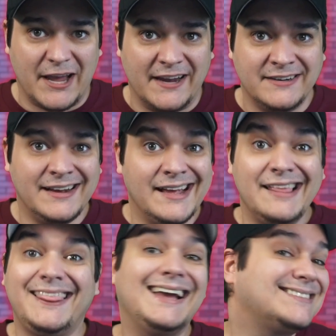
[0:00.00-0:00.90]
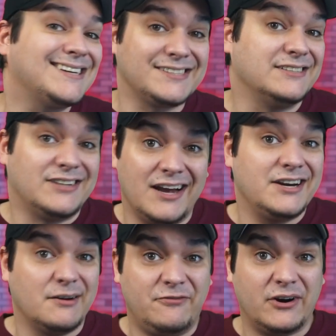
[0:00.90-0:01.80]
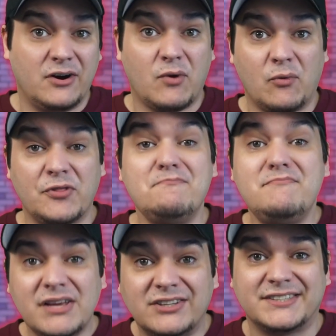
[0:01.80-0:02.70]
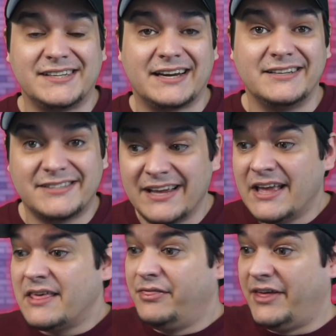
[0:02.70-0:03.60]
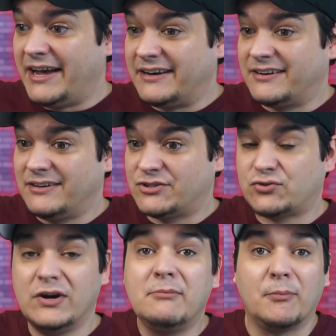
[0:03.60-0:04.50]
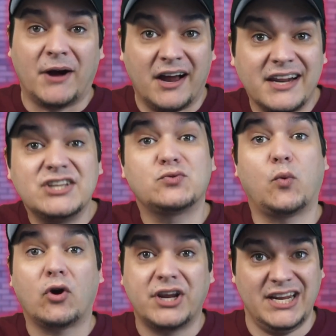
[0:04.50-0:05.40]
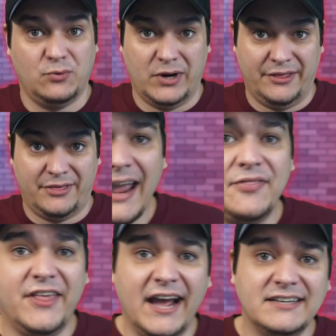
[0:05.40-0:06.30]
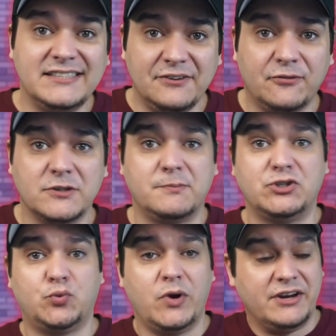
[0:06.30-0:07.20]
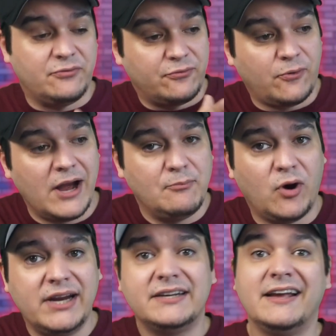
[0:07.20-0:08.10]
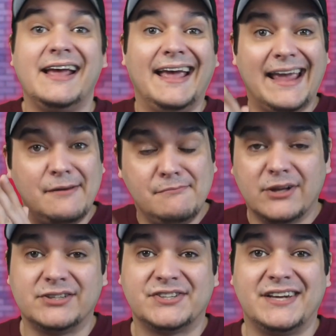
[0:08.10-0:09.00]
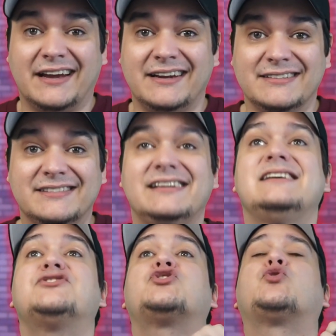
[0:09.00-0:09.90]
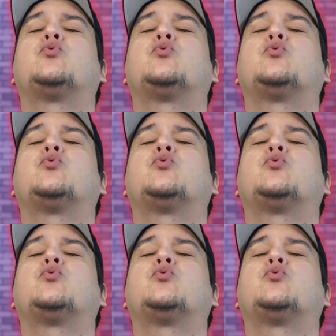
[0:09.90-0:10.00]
at, that doesn't line up very well with milliseconds that Streamer.bot is working with. And that difference between frame rate and milliseconds is